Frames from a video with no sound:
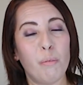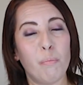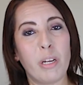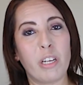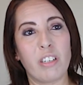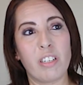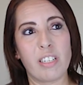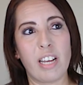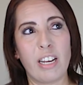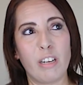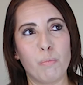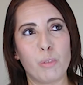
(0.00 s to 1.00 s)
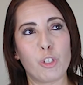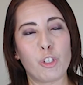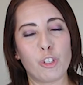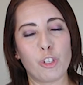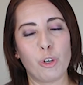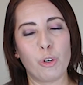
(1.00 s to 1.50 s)
because I'm
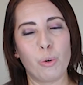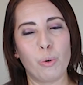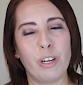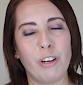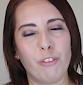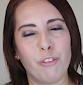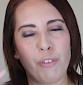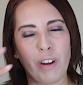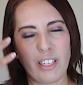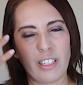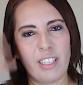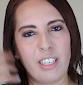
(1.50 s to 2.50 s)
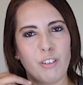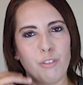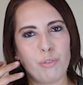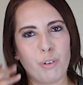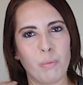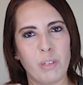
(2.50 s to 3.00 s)
so infected
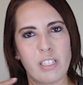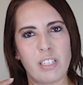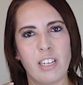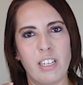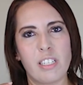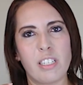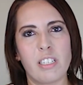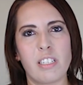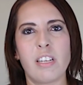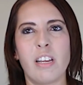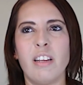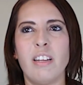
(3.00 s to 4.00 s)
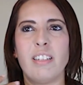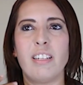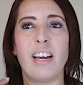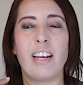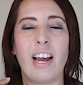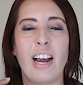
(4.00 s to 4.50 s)
from the sinuses
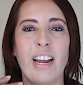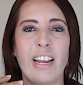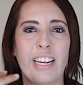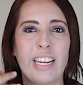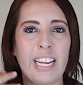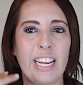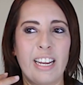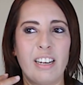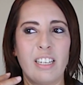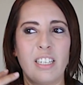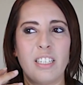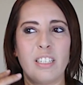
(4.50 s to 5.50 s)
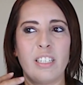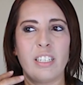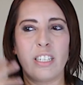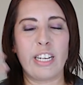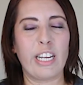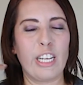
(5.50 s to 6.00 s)
that I can't,
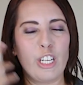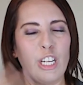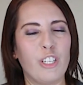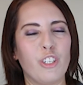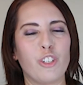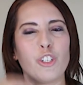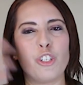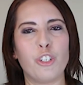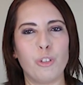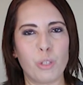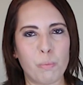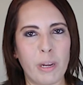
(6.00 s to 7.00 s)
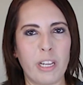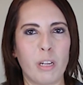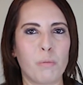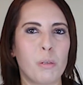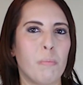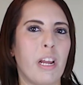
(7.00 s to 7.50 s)
like it just shoots pain
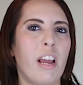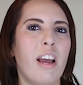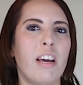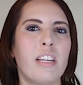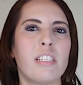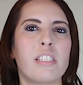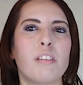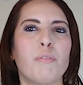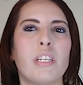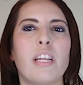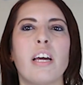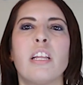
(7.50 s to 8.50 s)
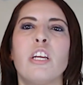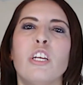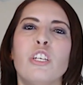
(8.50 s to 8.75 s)
up to my head and stuff like that.